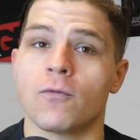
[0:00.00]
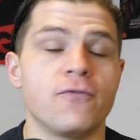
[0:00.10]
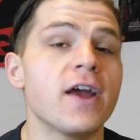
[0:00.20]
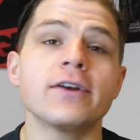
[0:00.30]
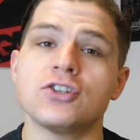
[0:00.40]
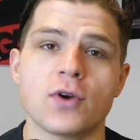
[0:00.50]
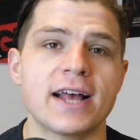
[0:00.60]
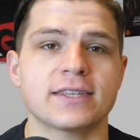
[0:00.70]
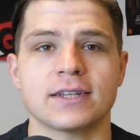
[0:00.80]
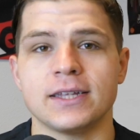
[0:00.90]
very
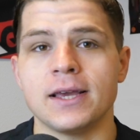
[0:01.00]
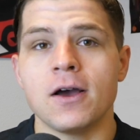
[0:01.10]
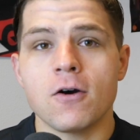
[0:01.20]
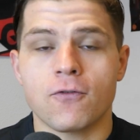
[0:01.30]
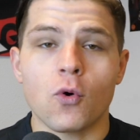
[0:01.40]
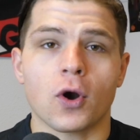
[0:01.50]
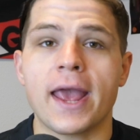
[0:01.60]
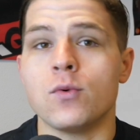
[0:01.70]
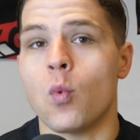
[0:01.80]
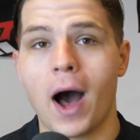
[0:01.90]
drastically for
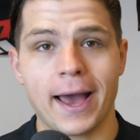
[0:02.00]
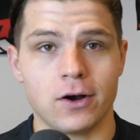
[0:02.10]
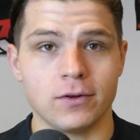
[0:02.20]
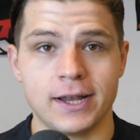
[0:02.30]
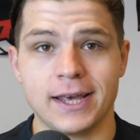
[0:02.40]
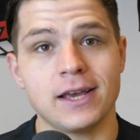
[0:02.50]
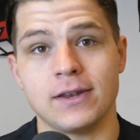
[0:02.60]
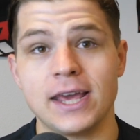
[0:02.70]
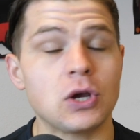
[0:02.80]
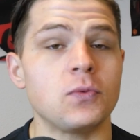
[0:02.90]
a while. And
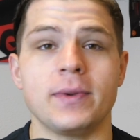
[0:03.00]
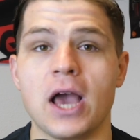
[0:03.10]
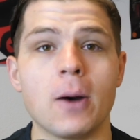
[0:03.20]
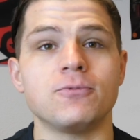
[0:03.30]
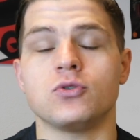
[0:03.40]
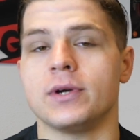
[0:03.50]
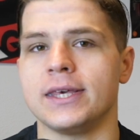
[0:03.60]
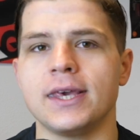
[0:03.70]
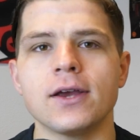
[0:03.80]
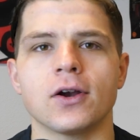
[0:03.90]
again, it could be up to a
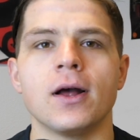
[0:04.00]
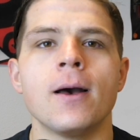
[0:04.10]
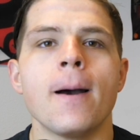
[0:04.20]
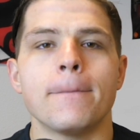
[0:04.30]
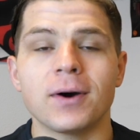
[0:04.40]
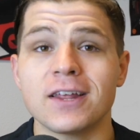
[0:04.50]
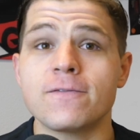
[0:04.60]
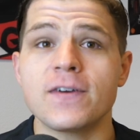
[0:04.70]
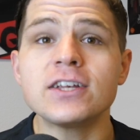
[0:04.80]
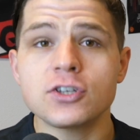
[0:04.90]
year, but
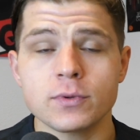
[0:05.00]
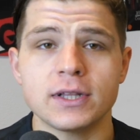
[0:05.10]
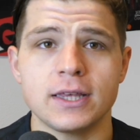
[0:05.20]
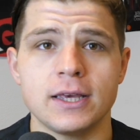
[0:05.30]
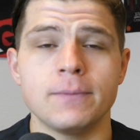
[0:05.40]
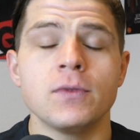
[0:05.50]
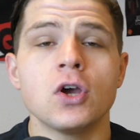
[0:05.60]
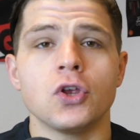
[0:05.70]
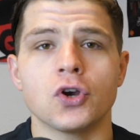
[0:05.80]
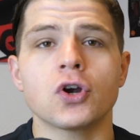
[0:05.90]
eventually
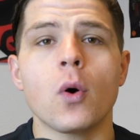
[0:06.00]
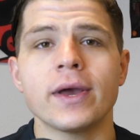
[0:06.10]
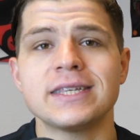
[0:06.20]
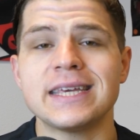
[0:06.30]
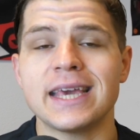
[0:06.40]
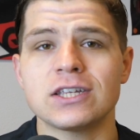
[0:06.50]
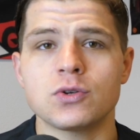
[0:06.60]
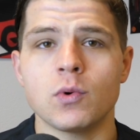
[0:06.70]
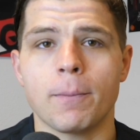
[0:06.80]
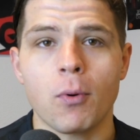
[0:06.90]
you're going to get
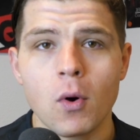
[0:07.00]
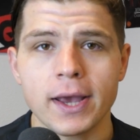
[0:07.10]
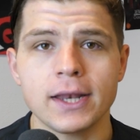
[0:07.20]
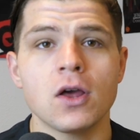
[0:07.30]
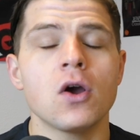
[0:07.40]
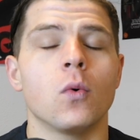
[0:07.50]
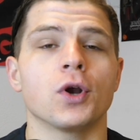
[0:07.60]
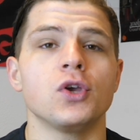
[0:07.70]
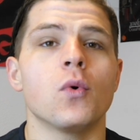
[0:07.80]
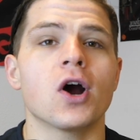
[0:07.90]
to a point where you